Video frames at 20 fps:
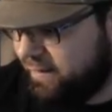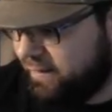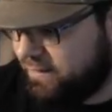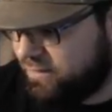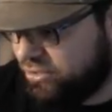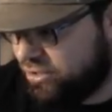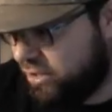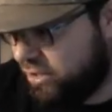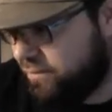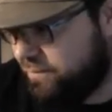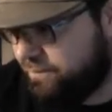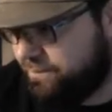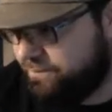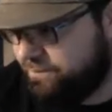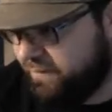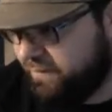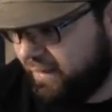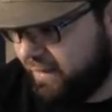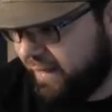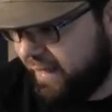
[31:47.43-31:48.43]
So
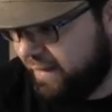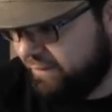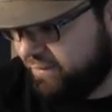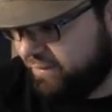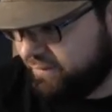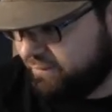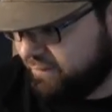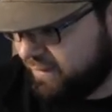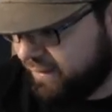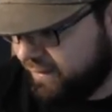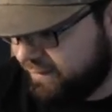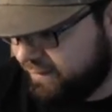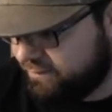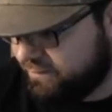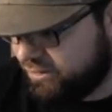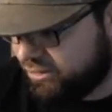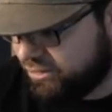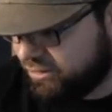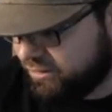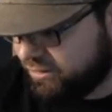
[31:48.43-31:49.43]
there you have it, right?
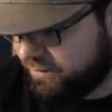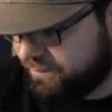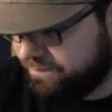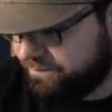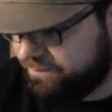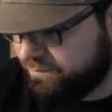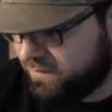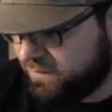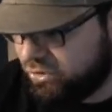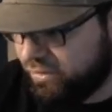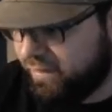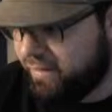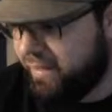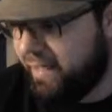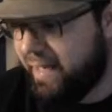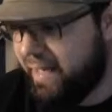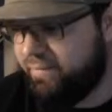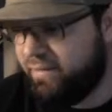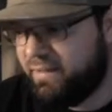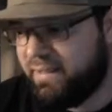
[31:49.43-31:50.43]
So there you
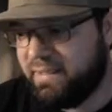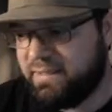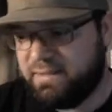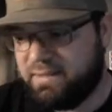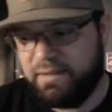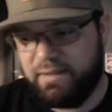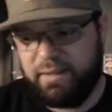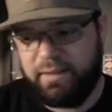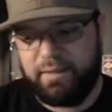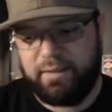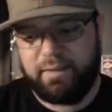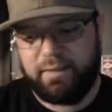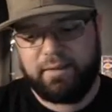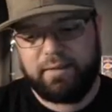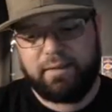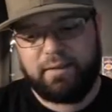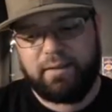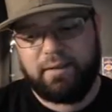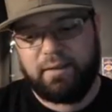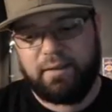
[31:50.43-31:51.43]
have it. That's the
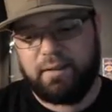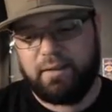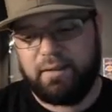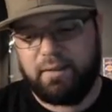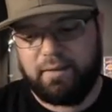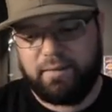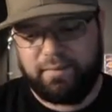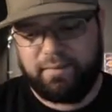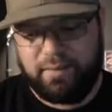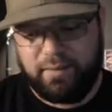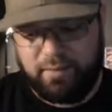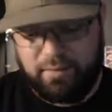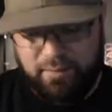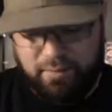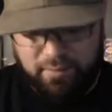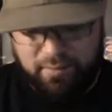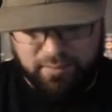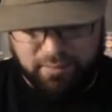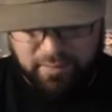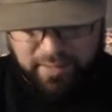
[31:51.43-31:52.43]

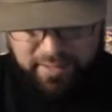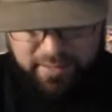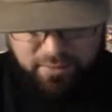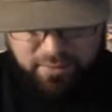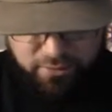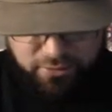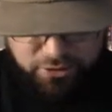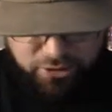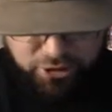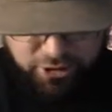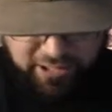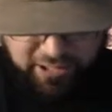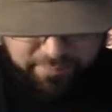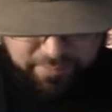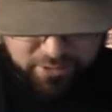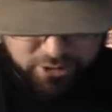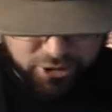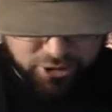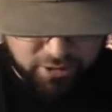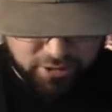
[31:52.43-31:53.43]
Lakers
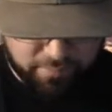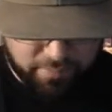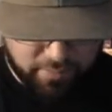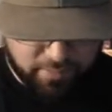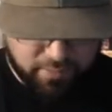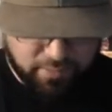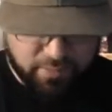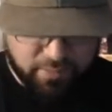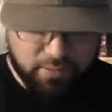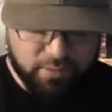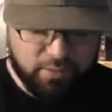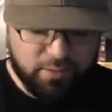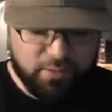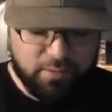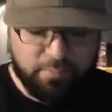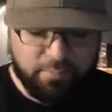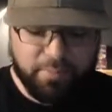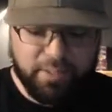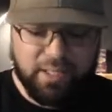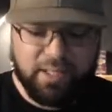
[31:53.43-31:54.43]
championship
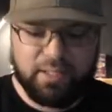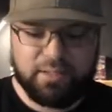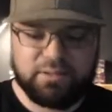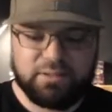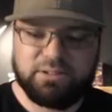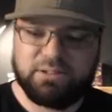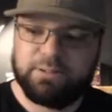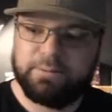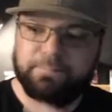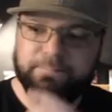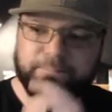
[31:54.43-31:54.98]
box.